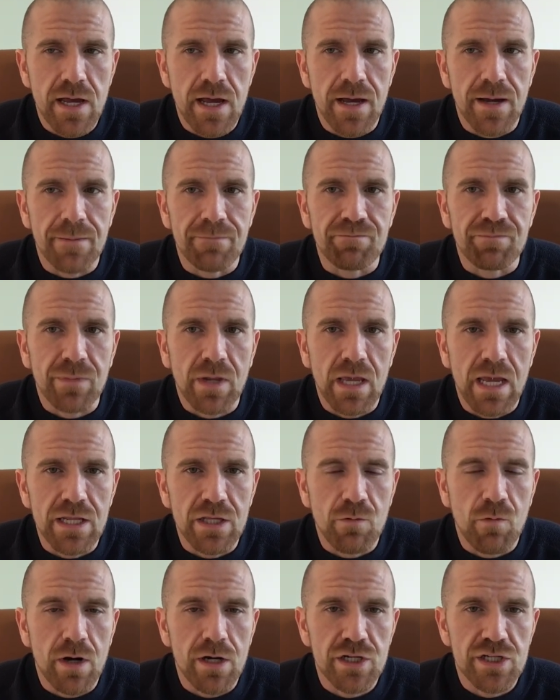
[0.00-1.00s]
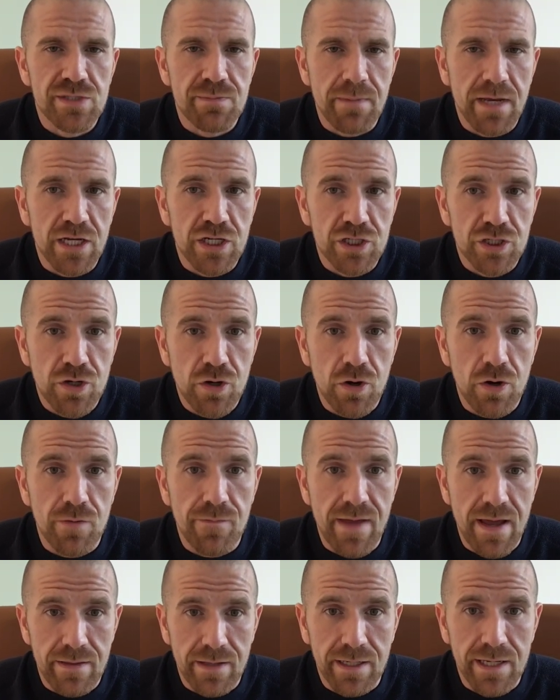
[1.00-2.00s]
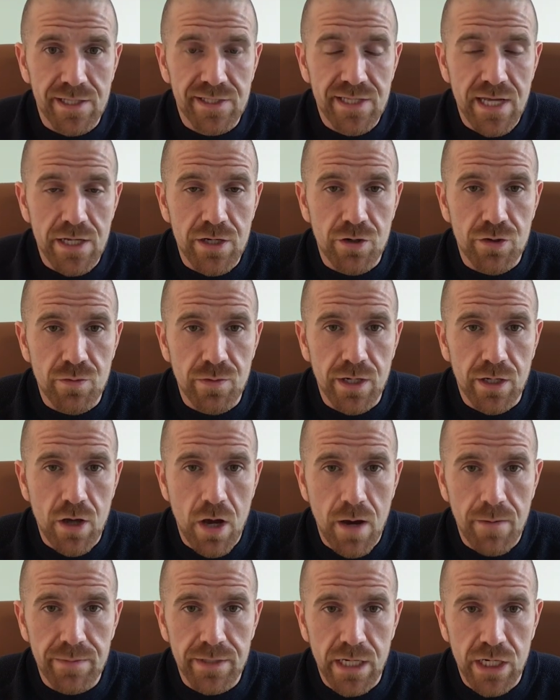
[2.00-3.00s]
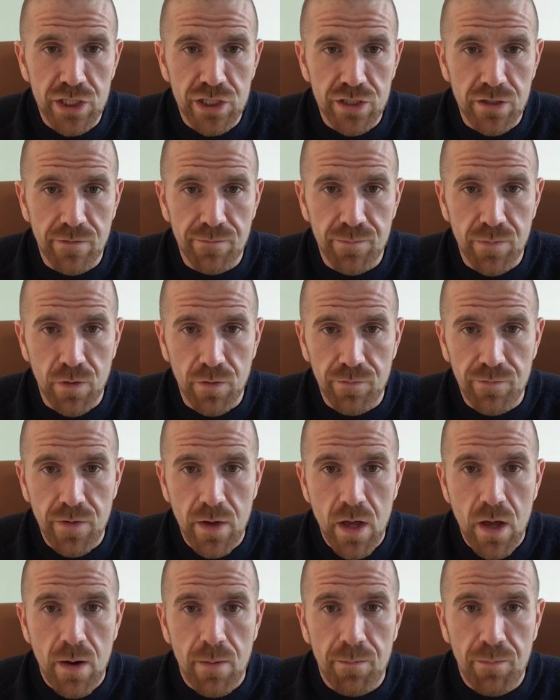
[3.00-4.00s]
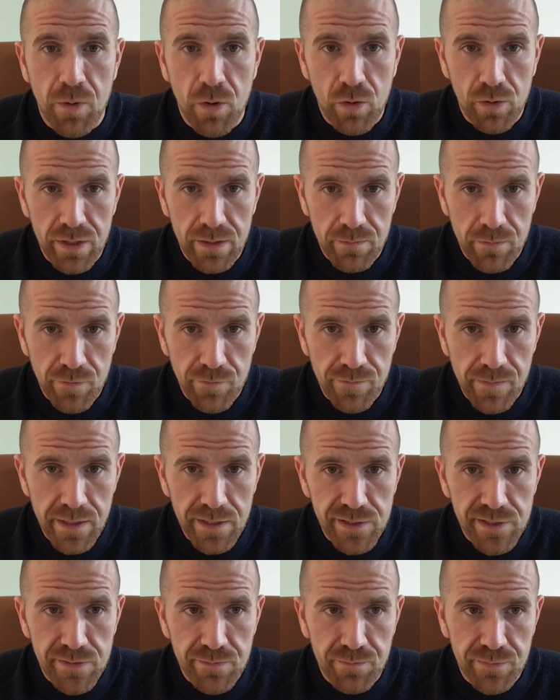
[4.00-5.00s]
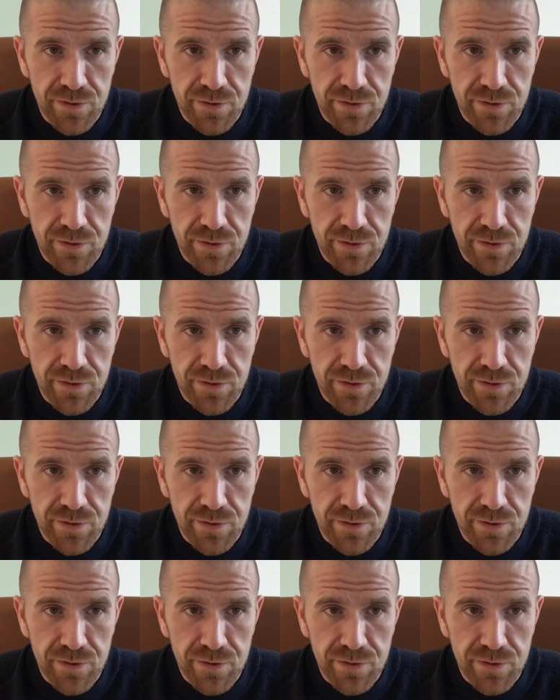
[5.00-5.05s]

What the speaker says: And you want to just make sure that, like I said, you're doing a combination of both pulling movements.